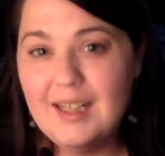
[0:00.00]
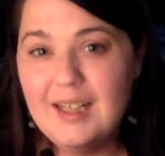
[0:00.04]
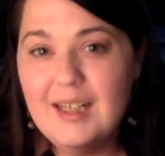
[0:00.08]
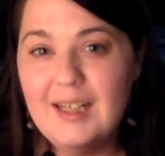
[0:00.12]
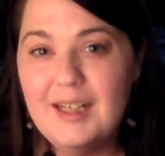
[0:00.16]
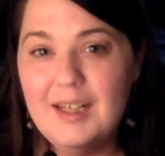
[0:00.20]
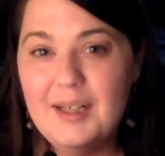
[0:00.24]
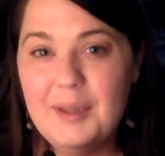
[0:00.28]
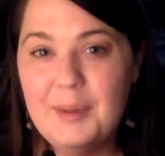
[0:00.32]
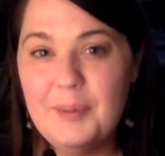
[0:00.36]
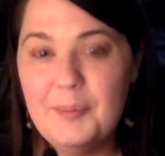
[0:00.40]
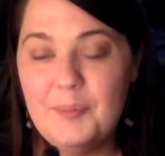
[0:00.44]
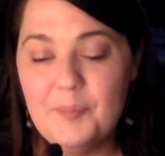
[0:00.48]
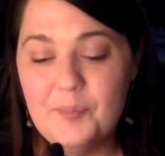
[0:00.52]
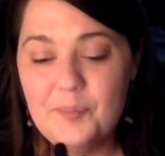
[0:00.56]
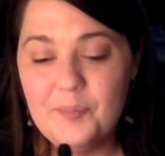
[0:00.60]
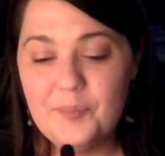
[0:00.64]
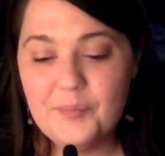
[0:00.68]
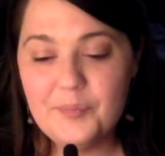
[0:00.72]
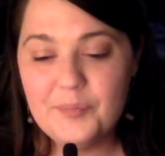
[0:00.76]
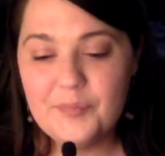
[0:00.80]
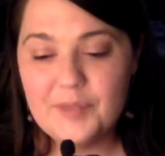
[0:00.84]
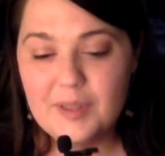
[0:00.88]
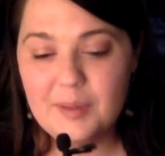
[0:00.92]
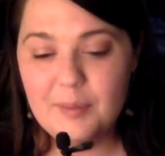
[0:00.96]
I'm
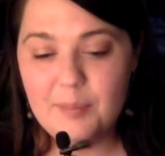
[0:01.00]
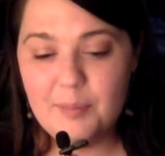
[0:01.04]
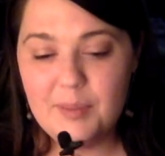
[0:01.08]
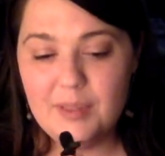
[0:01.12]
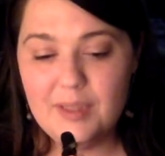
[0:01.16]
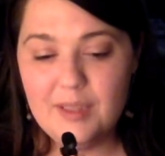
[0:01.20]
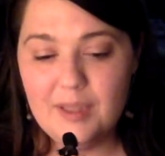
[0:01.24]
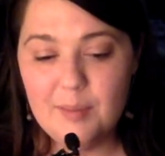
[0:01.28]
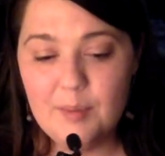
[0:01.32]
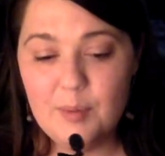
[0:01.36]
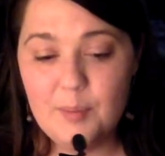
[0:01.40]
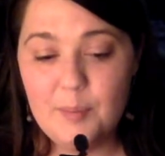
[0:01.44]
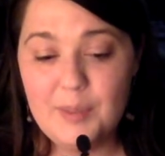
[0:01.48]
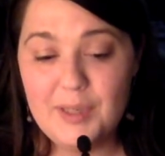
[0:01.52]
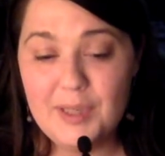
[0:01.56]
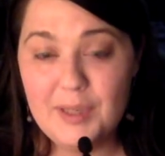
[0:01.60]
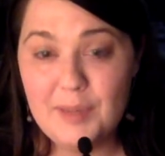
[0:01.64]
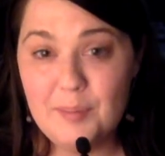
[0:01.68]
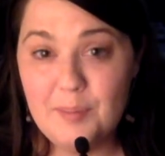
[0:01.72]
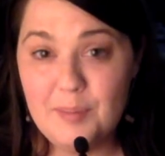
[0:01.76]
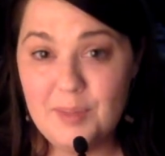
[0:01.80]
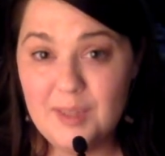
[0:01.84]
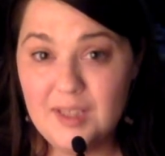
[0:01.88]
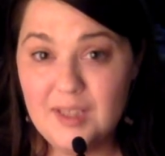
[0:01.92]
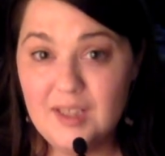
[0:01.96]
a big
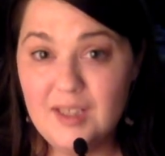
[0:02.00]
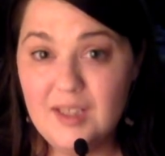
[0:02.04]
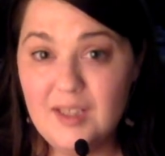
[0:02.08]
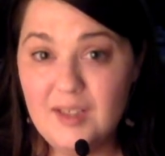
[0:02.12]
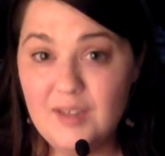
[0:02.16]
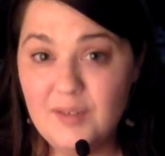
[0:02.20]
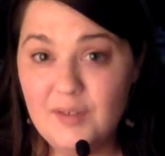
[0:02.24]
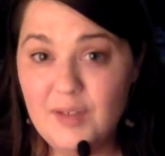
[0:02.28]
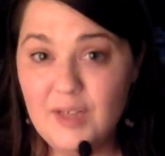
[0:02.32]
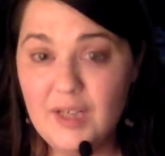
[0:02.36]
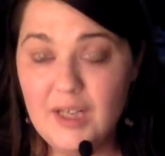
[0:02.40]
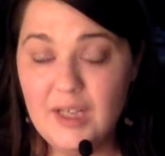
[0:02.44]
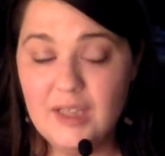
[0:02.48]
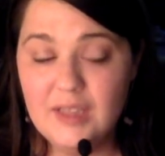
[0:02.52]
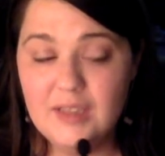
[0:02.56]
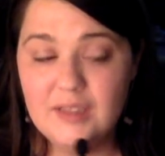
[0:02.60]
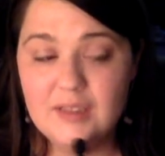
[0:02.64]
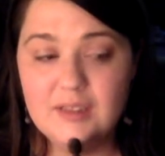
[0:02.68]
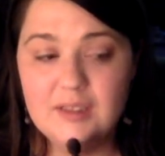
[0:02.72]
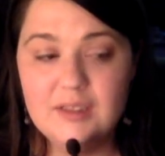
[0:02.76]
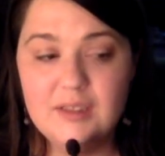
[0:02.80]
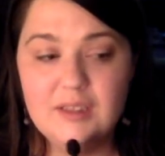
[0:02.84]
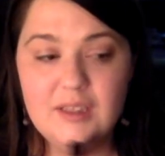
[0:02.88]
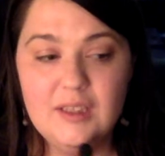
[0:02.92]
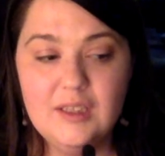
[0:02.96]
E fan.
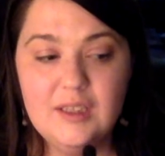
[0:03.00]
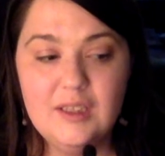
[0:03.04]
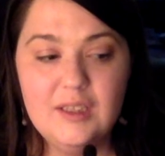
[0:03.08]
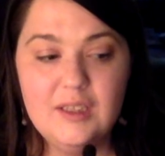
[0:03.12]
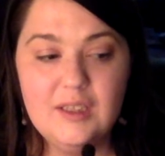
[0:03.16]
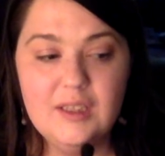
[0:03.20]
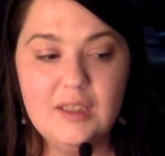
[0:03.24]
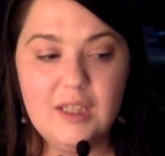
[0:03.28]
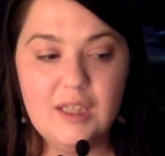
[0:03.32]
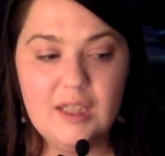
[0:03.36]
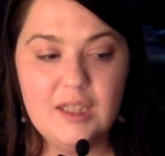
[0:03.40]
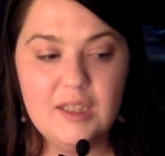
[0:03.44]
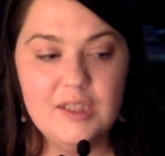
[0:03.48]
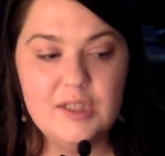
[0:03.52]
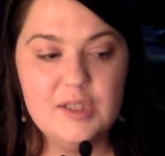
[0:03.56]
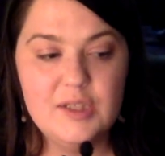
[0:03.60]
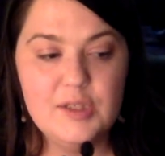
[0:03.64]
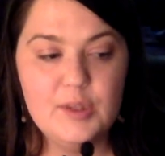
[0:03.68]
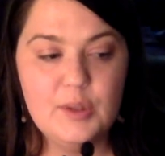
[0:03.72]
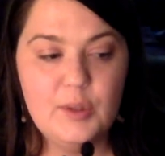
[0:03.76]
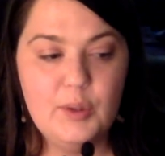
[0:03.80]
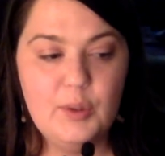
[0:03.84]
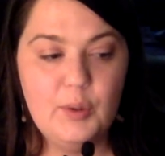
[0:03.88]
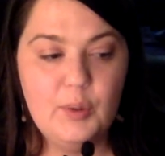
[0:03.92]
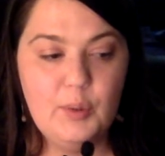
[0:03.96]
And
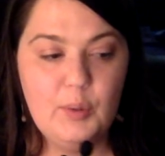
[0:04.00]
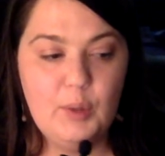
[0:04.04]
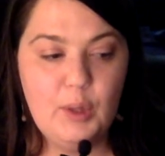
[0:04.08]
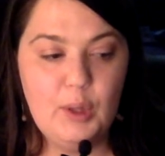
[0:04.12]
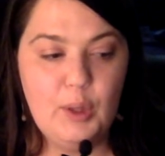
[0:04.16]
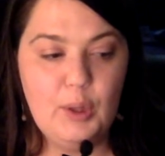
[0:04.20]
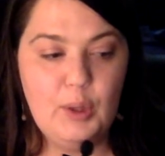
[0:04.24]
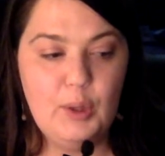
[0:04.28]
so,